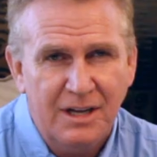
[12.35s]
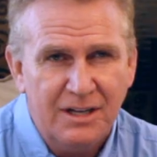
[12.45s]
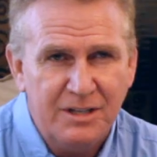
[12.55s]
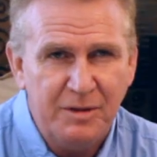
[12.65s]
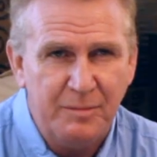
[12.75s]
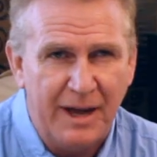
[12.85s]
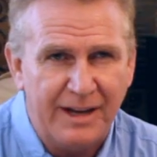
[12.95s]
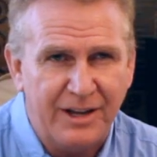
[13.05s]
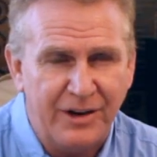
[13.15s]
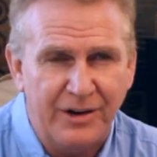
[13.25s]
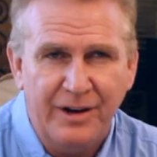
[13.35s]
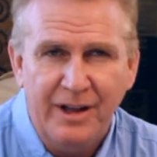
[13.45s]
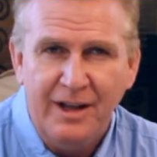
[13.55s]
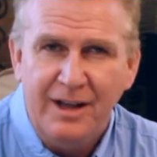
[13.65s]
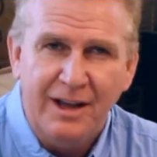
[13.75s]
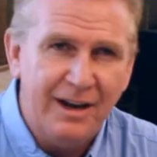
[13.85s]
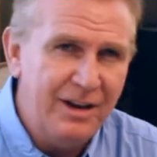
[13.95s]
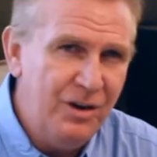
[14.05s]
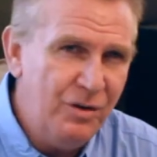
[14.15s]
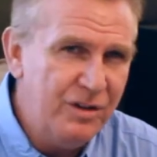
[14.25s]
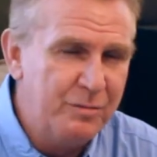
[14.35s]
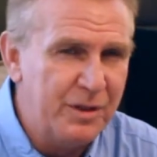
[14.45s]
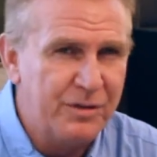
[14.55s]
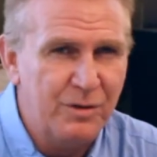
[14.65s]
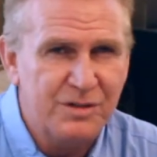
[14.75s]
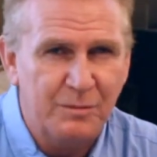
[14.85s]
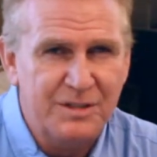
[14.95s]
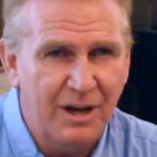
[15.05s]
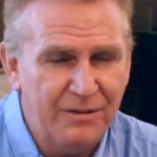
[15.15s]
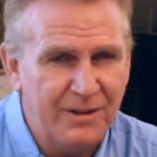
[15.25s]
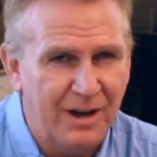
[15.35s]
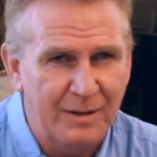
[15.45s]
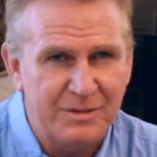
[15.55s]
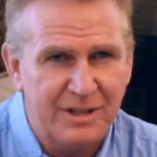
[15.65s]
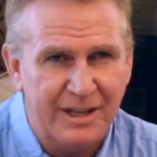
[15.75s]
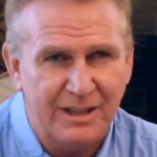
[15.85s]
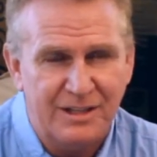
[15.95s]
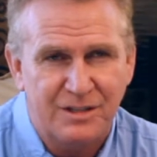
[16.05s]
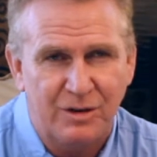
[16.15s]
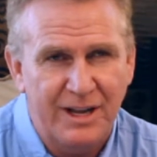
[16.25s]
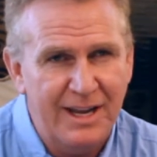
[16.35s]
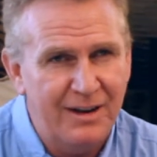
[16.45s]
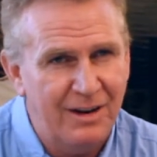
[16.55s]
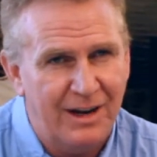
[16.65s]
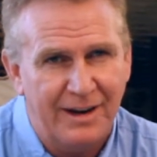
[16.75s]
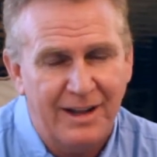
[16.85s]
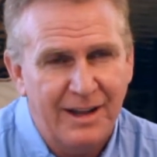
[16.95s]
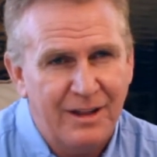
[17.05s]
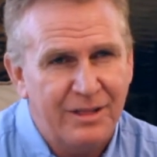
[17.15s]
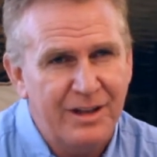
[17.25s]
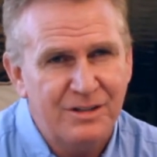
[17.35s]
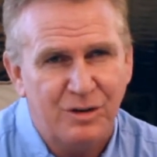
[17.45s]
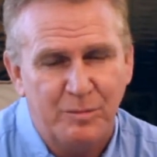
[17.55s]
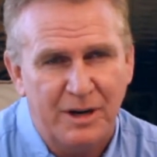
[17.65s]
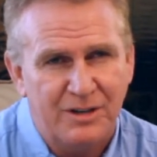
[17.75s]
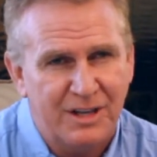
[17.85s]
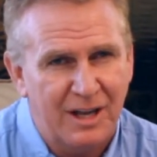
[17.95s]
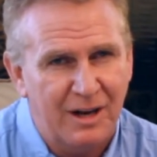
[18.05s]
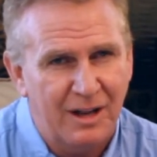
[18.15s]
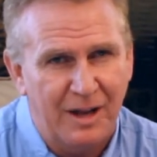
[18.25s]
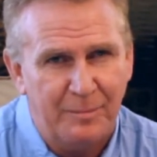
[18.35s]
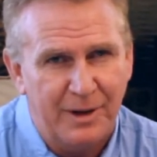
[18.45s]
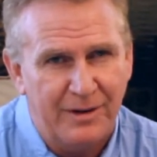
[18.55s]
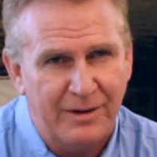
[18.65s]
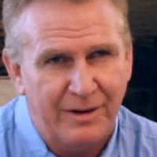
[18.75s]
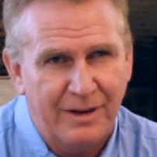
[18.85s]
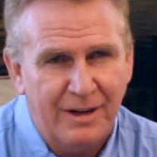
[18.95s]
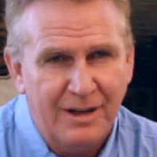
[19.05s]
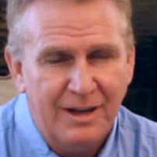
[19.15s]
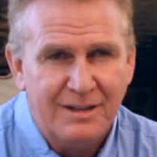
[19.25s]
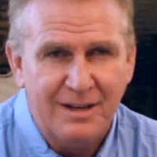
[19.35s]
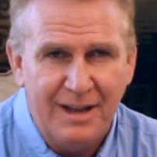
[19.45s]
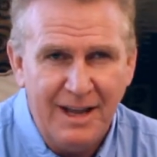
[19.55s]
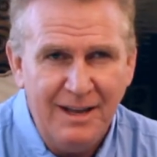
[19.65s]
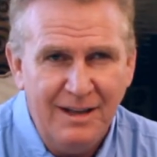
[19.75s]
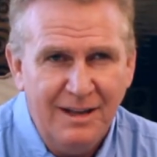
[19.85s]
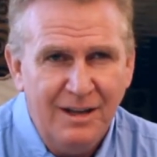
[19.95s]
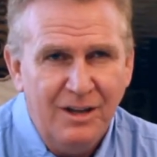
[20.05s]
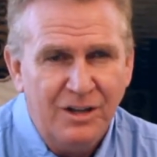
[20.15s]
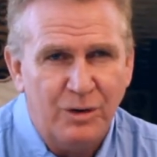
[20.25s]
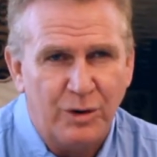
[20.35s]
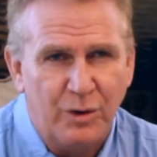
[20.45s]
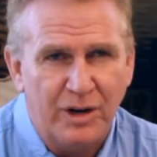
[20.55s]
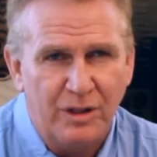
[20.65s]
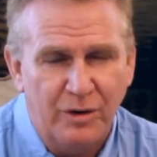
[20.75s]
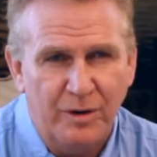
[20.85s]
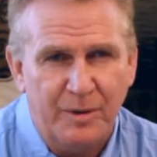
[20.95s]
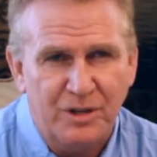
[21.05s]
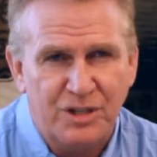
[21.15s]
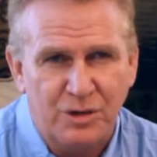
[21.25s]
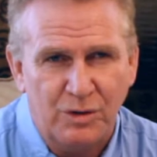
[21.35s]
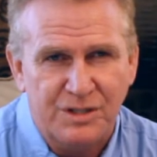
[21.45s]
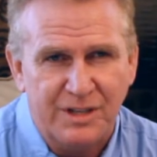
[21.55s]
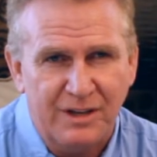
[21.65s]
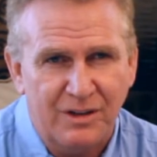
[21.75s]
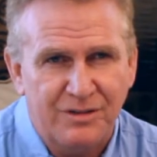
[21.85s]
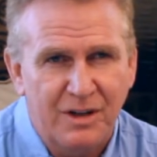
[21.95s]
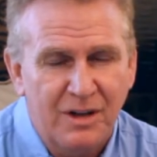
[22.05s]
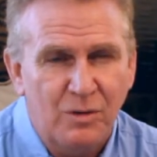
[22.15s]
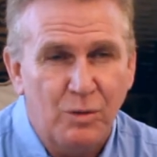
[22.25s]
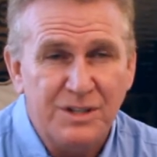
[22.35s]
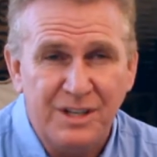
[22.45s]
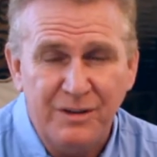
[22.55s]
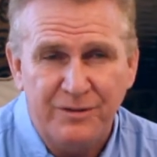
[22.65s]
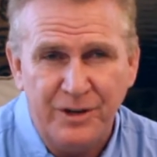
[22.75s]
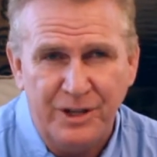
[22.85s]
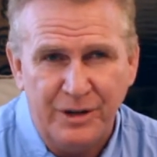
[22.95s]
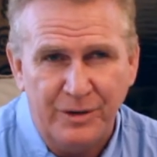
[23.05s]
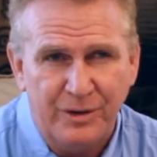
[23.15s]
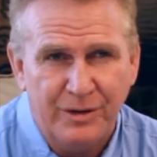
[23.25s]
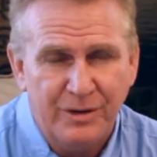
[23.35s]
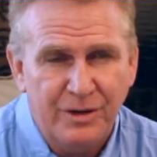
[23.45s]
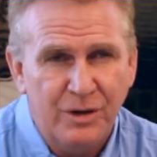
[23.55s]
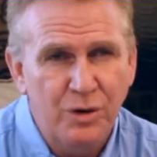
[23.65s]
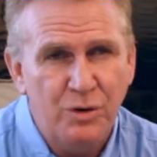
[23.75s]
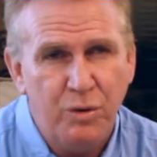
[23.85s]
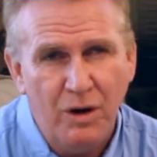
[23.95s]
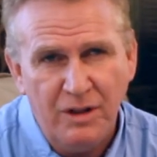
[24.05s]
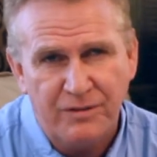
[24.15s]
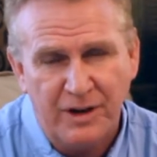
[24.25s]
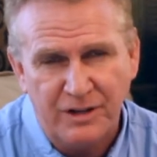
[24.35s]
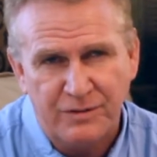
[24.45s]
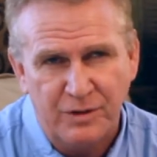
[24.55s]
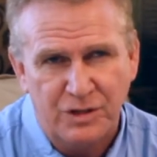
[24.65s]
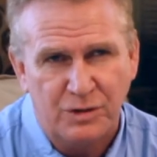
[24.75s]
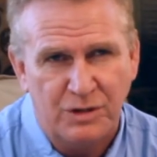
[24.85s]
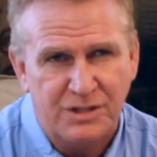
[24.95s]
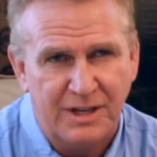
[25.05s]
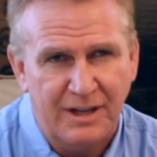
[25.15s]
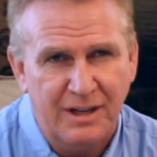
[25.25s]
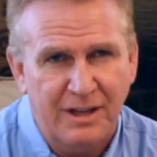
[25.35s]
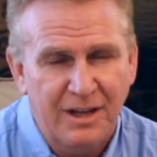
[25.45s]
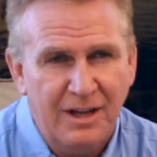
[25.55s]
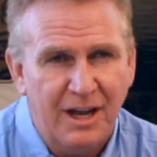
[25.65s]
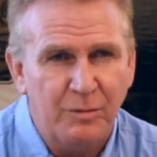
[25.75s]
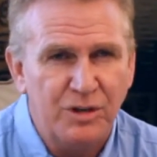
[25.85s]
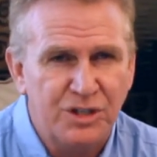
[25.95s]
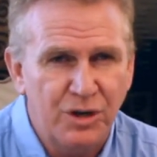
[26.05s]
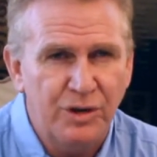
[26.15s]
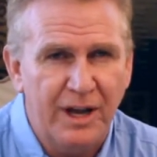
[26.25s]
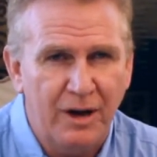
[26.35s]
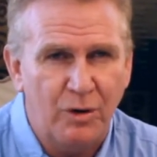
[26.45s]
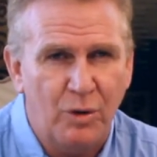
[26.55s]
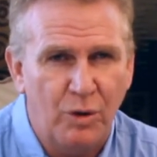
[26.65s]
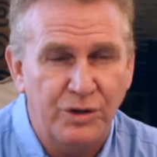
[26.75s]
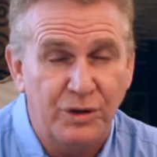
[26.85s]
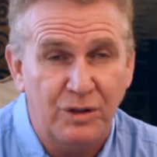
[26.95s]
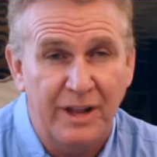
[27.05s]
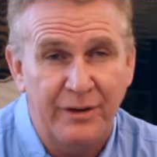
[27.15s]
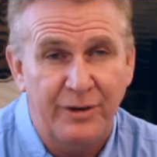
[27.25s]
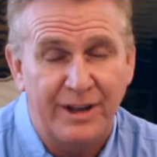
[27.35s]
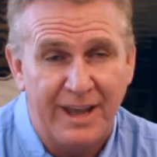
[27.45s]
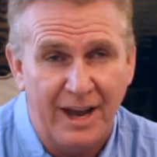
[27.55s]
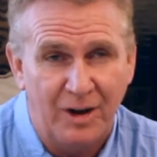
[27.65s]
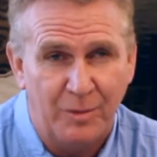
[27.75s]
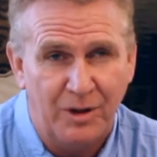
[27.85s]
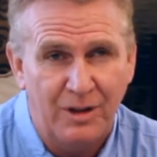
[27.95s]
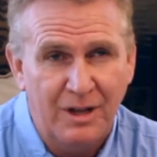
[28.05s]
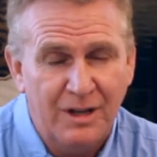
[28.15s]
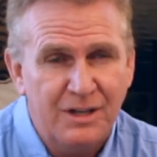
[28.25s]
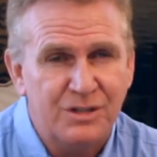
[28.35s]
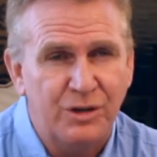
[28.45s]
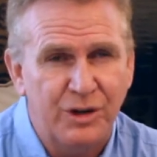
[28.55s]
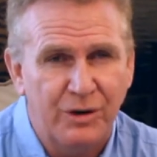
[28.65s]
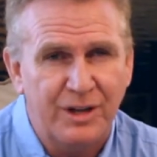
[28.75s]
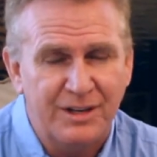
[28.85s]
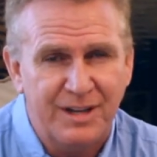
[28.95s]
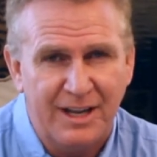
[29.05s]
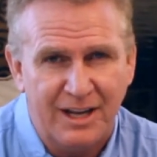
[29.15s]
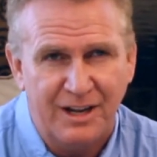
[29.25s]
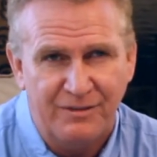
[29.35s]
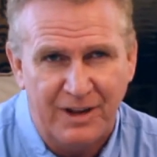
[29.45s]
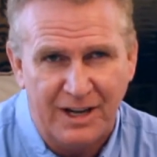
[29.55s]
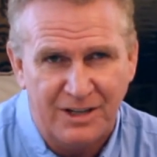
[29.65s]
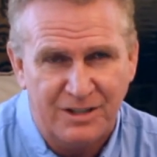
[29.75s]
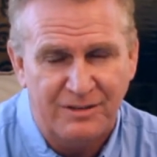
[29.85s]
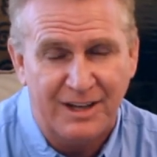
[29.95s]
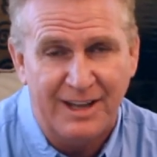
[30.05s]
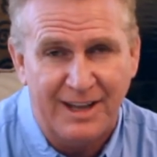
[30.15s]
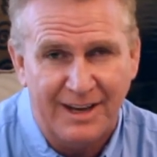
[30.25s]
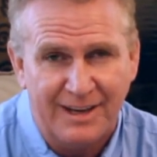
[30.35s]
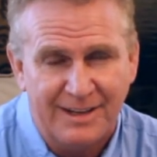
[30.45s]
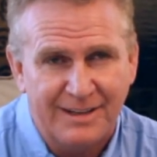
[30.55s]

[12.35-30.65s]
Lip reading: Jimmy Mack here, and I know you've been through some tough times lately, so hang on. Things are about to get a lot better. Today, you are going to learn about short sales, what's in it for you, who qualifies for a short sale, and we'll show you how to hold your lender accountable so you don't get taken advantage of again.